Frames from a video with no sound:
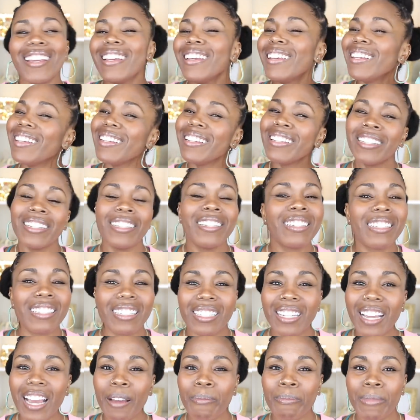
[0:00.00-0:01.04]
Eh
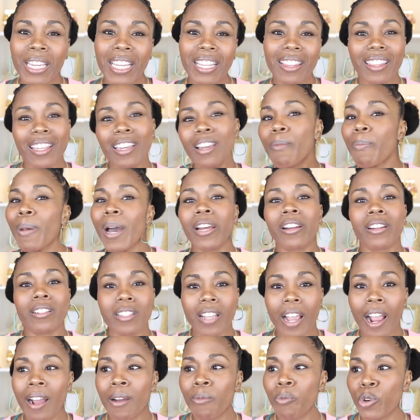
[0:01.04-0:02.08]
I mean, think about a
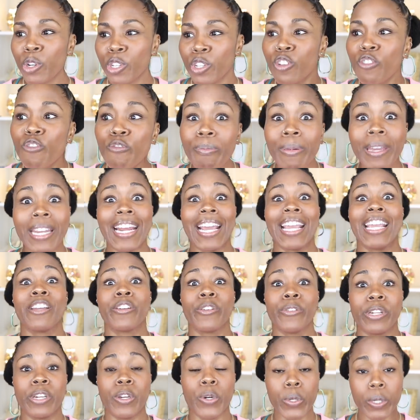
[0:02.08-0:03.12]
time where you've been
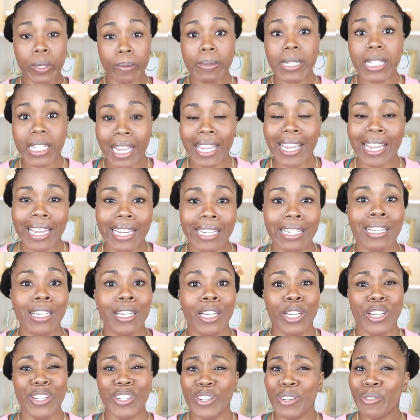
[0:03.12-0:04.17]
angry or upset.
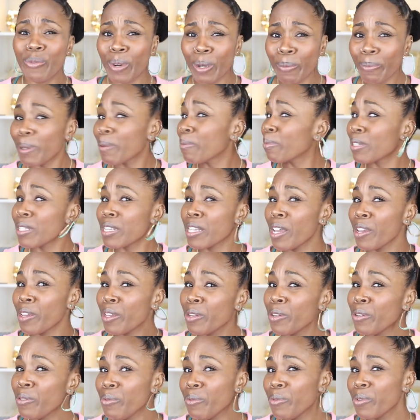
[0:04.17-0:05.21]
Do you want people to tell
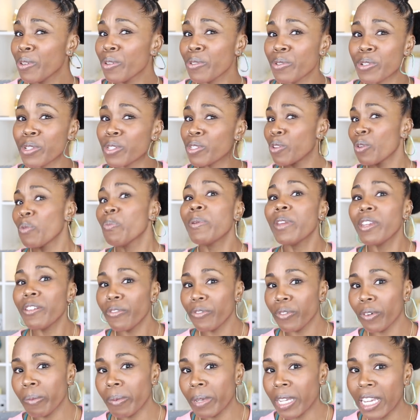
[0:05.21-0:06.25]
you you're
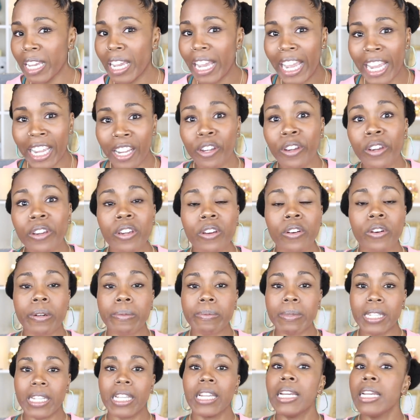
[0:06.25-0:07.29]
stupid for being angry or
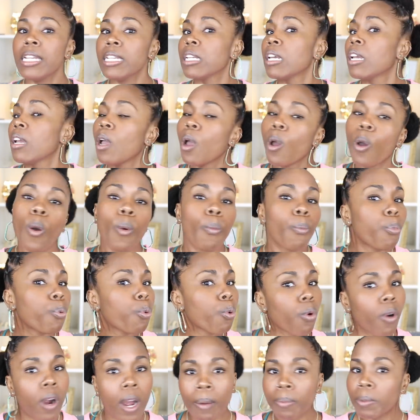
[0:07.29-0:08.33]
upset?
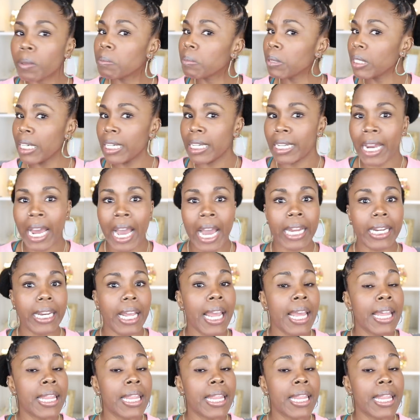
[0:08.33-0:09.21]
Probably not.